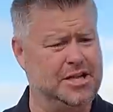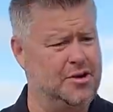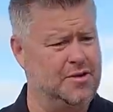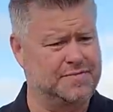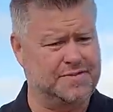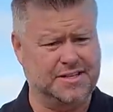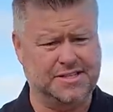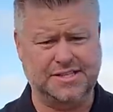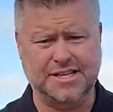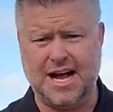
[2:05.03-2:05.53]
that you
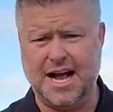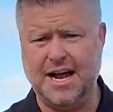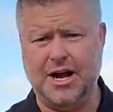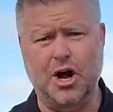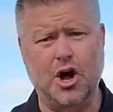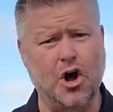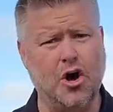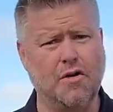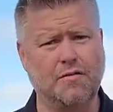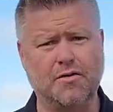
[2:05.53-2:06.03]
have to sign
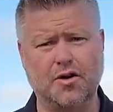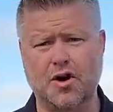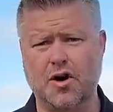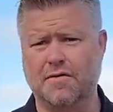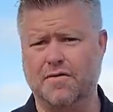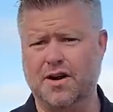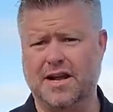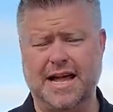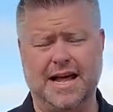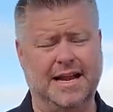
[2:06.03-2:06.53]
over and
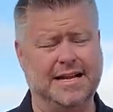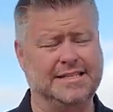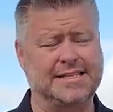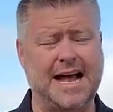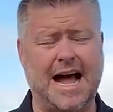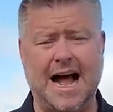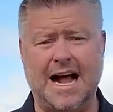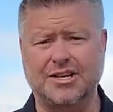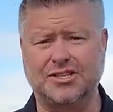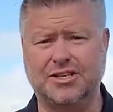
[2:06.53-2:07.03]
over again. It's
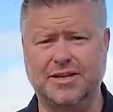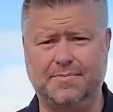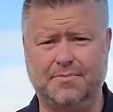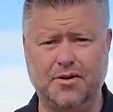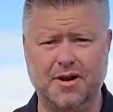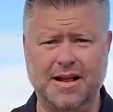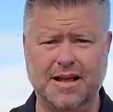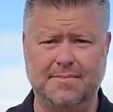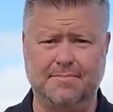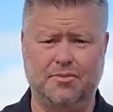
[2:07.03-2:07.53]
actually
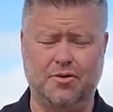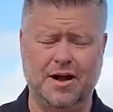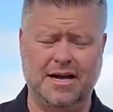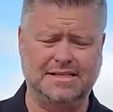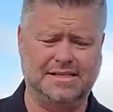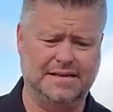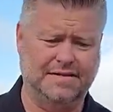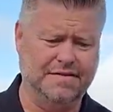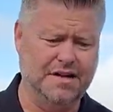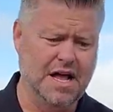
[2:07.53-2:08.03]
pretty
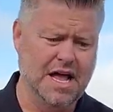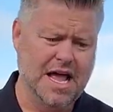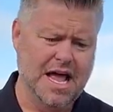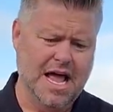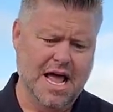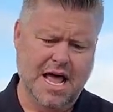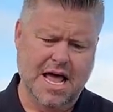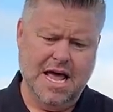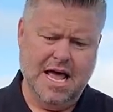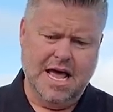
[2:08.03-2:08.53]
impressive.
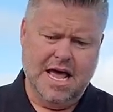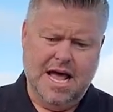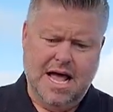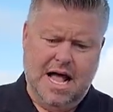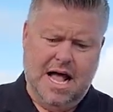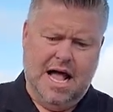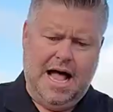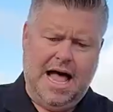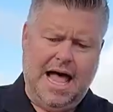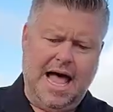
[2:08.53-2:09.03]

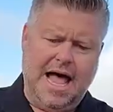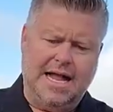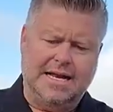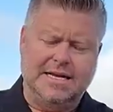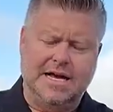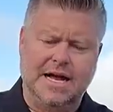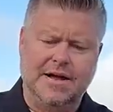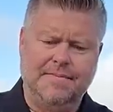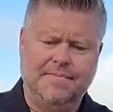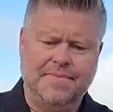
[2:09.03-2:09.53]

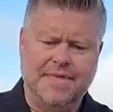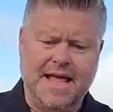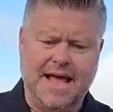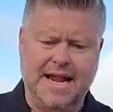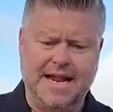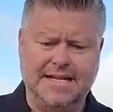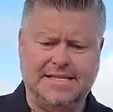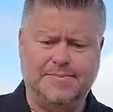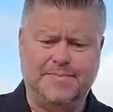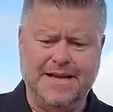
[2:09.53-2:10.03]
And
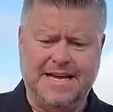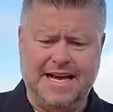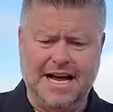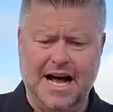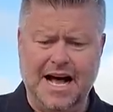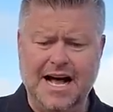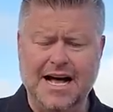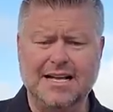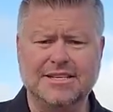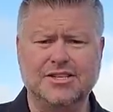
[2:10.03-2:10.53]
and it's
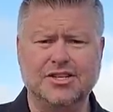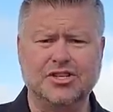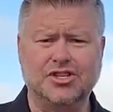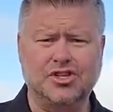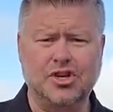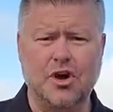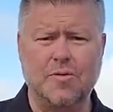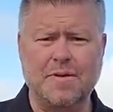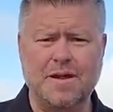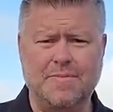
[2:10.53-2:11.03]
because
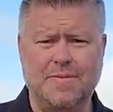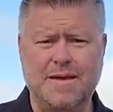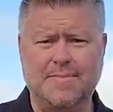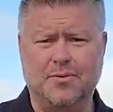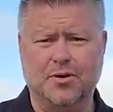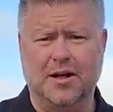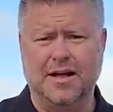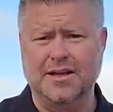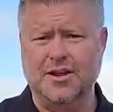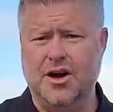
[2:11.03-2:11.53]
so many
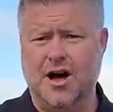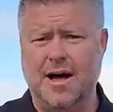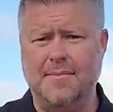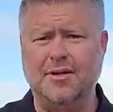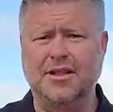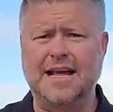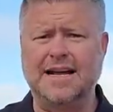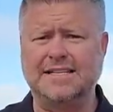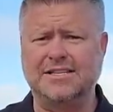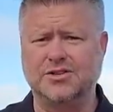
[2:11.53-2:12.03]
people, you know, I'm
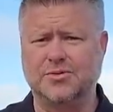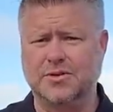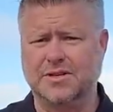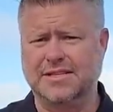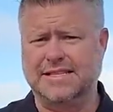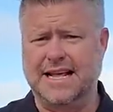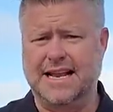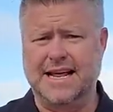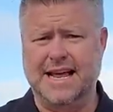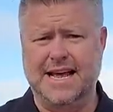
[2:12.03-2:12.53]
a licensed real
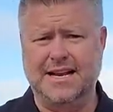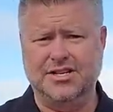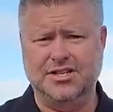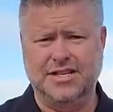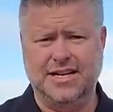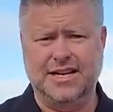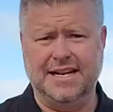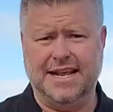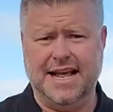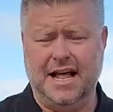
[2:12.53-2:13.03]
estate
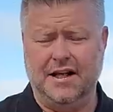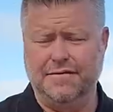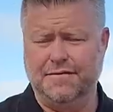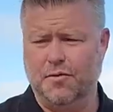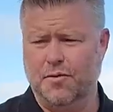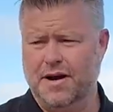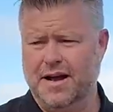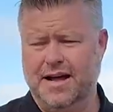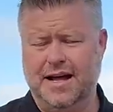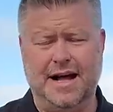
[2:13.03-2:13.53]
agent in
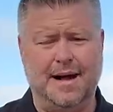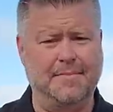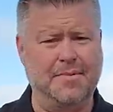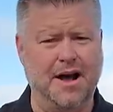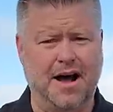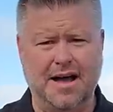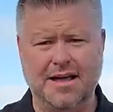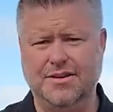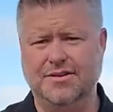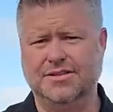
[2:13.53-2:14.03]
California. I'm
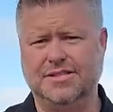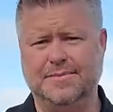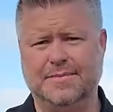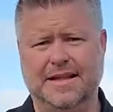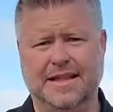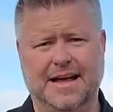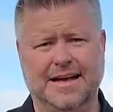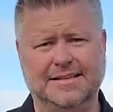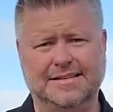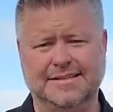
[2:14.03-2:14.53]
not using
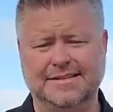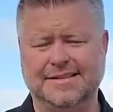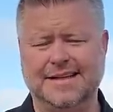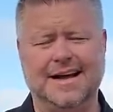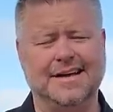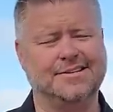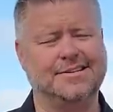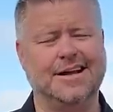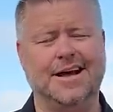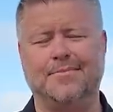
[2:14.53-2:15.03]
my license.
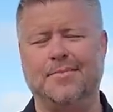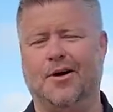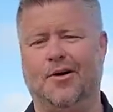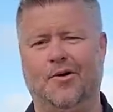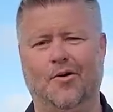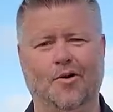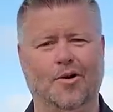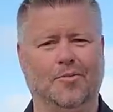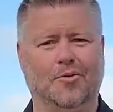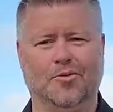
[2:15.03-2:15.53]
Actually, I'm a
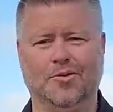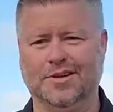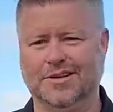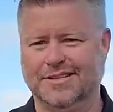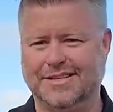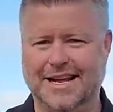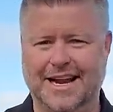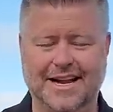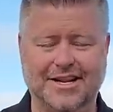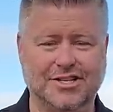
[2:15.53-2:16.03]
horrible real
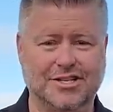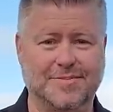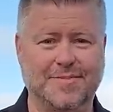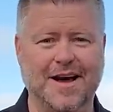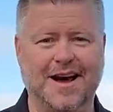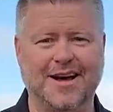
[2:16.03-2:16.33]
estate agent, to